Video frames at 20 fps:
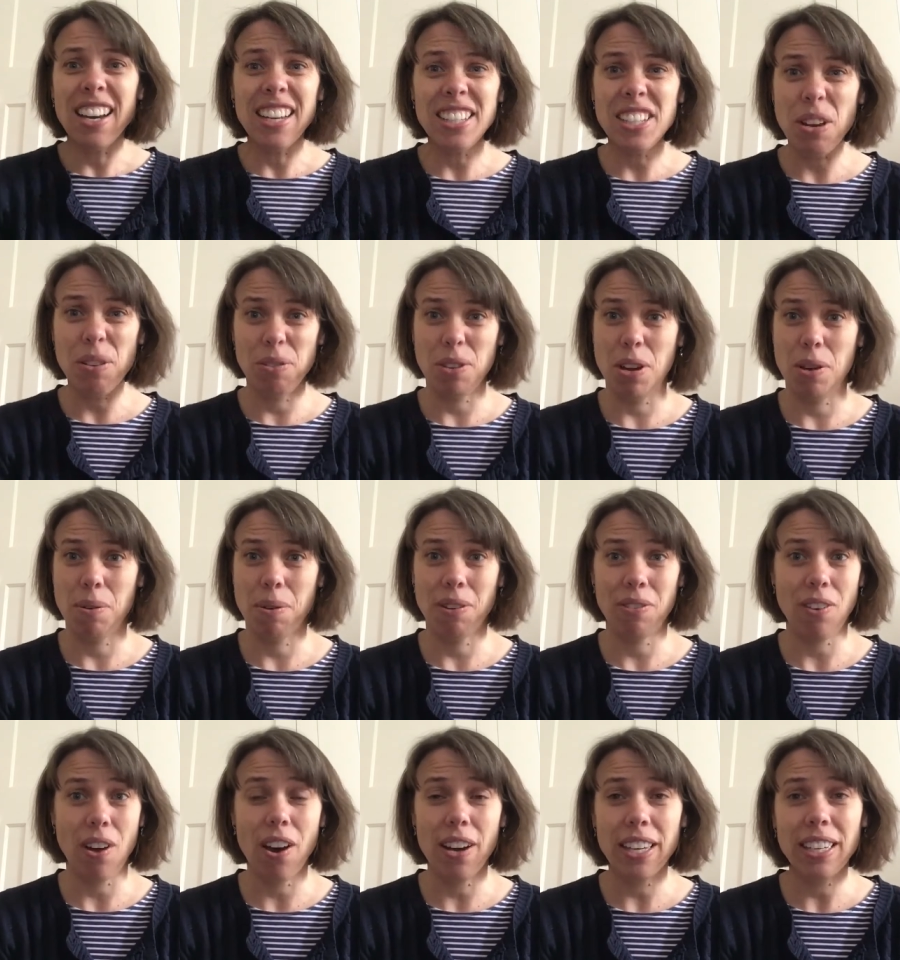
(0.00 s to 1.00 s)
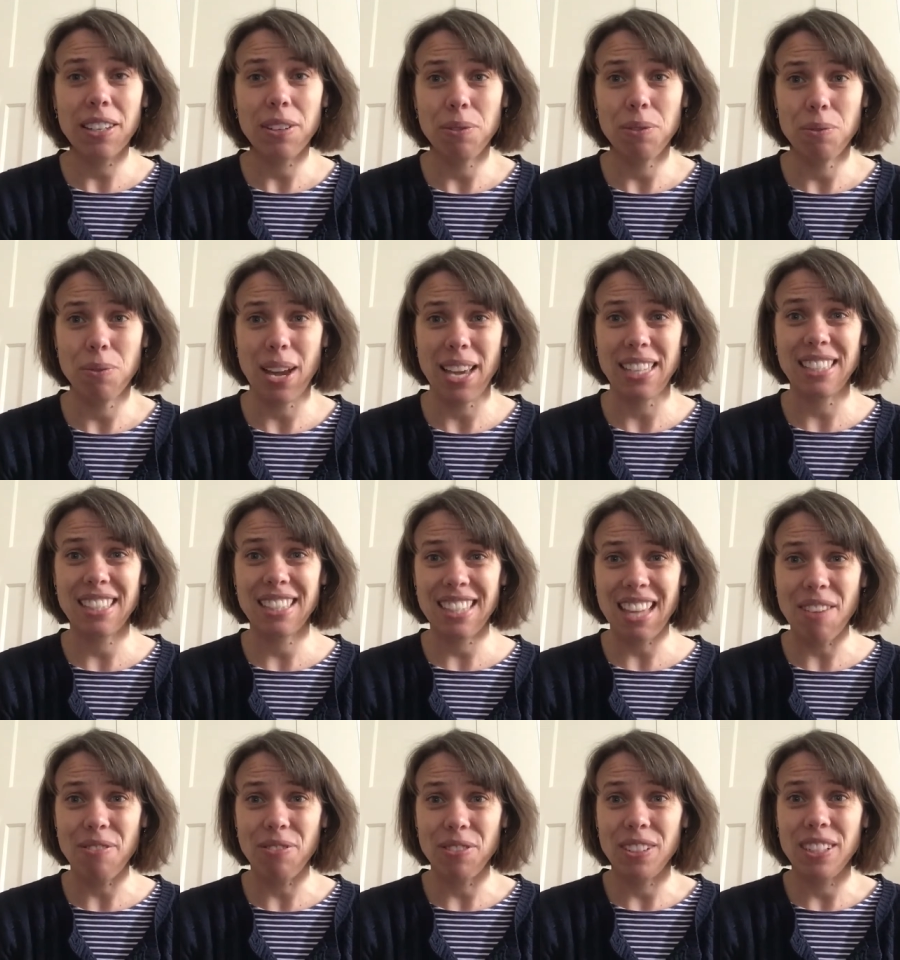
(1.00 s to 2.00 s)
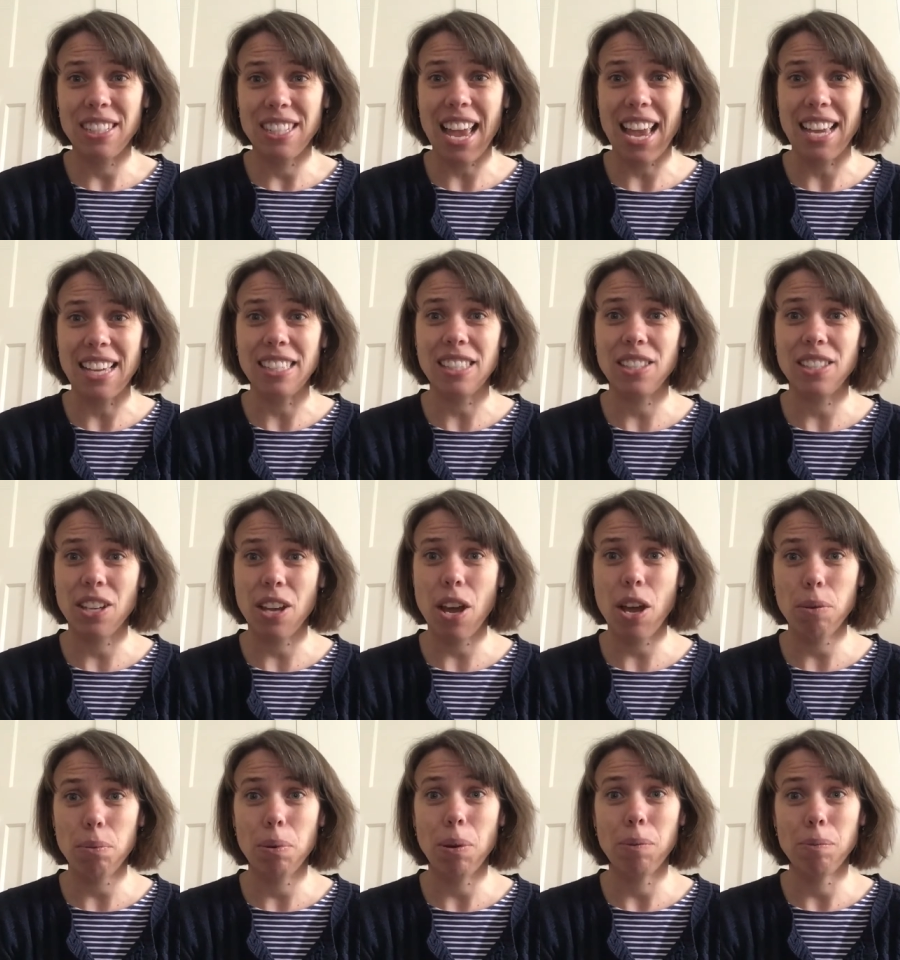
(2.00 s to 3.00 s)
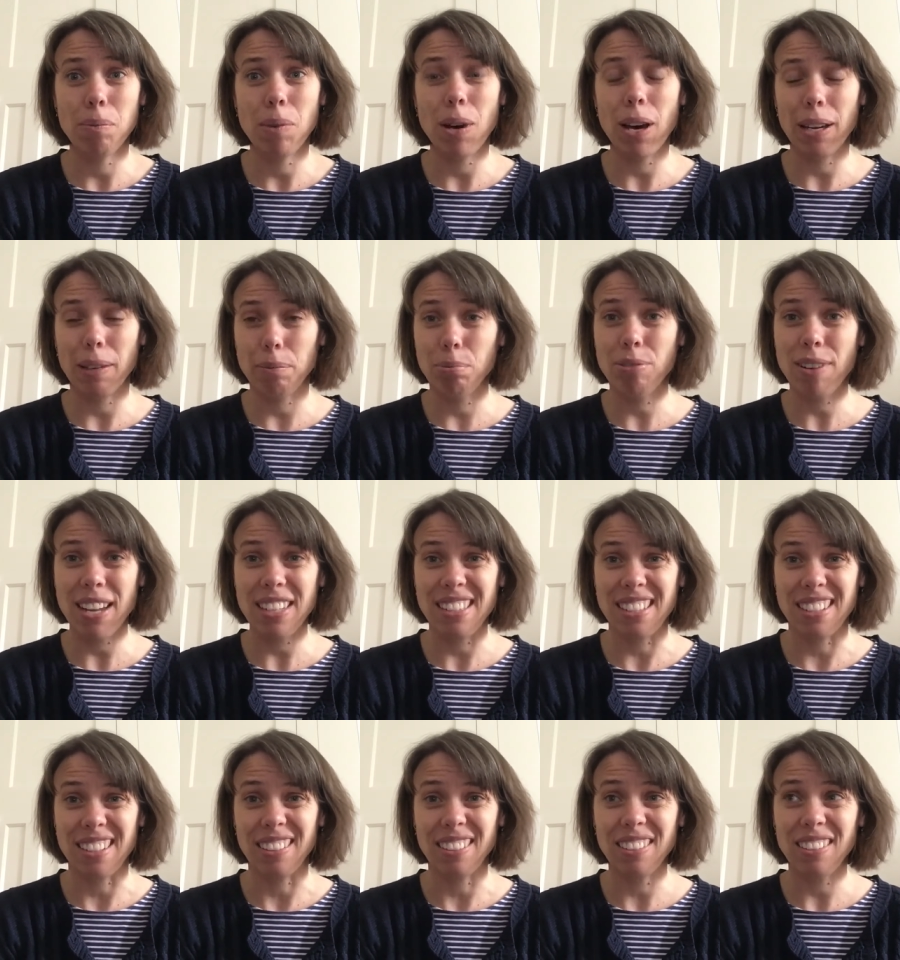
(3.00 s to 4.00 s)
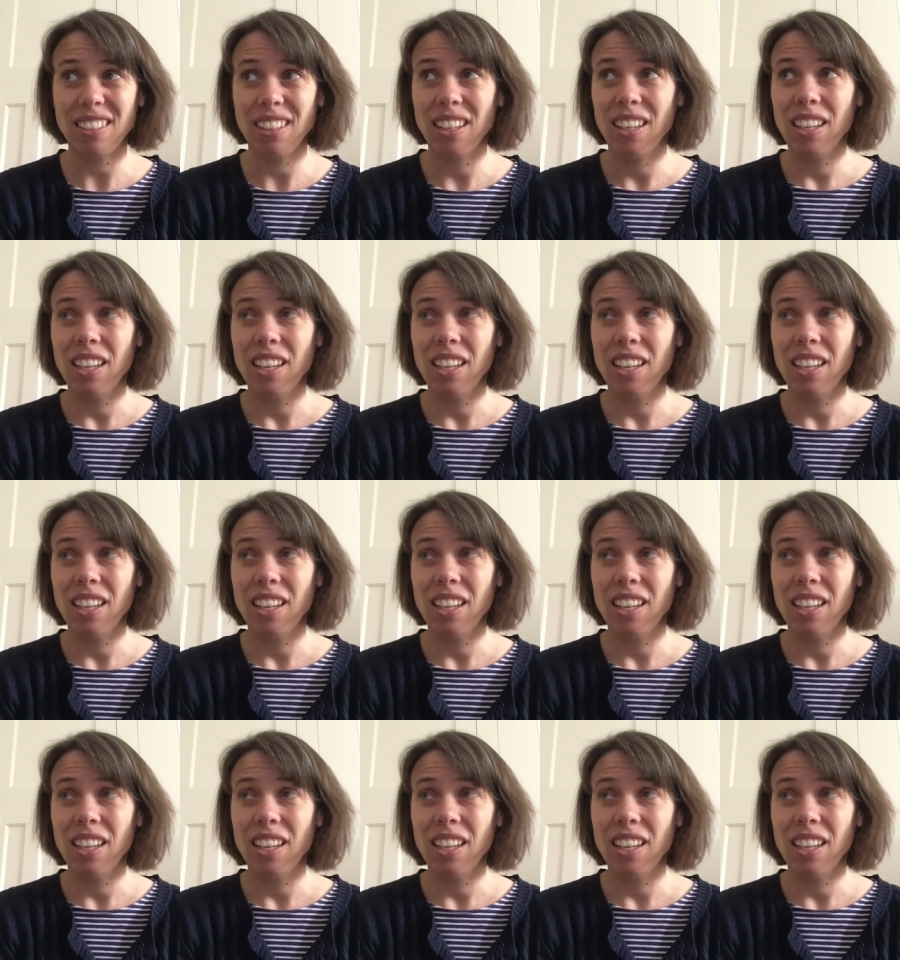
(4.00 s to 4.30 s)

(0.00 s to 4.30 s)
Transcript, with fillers: I don't know if I can wait seven days to open my present.